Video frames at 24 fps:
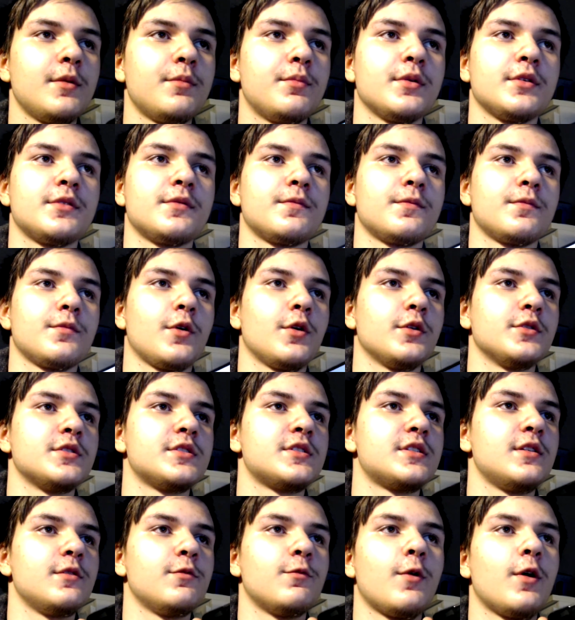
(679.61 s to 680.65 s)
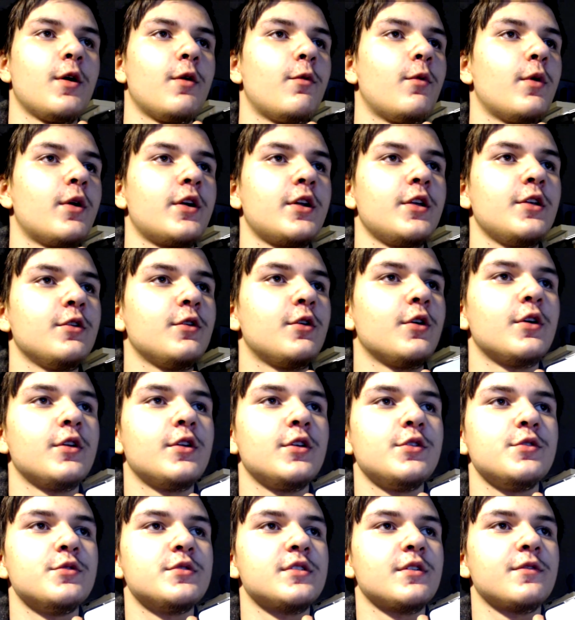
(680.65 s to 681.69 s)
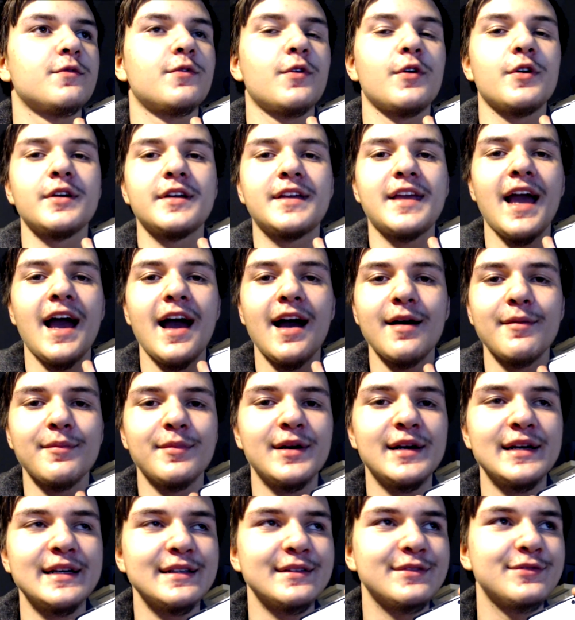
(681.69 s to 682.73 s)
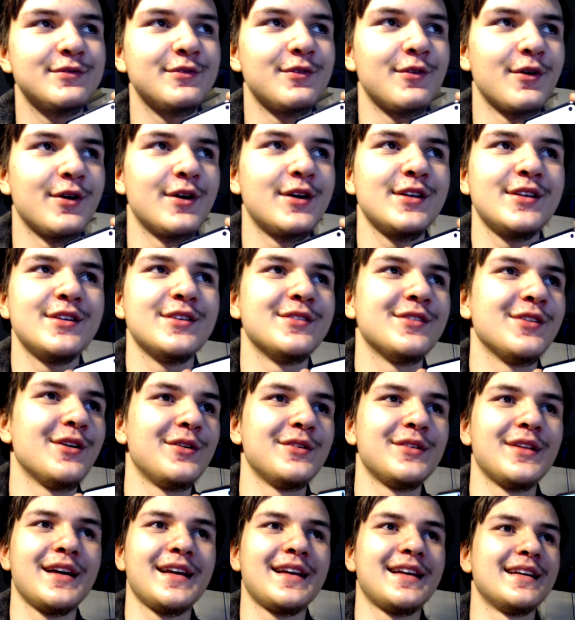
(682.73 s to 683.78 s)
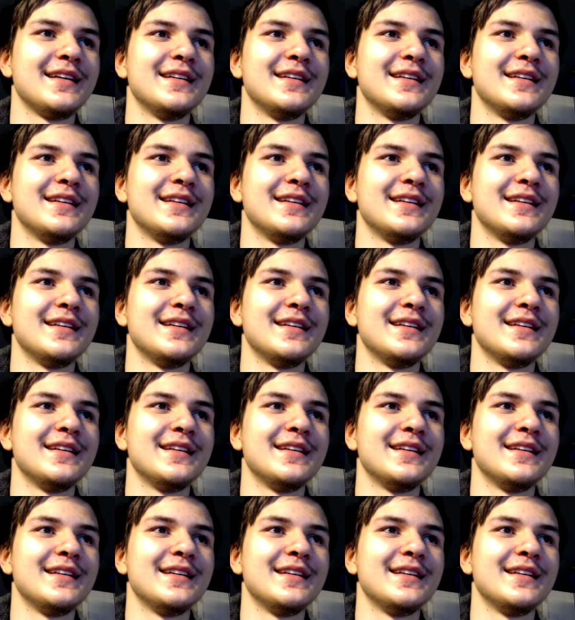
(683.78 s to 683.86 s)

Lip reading: but honestly, well, what are you gonna use a front camera for? Like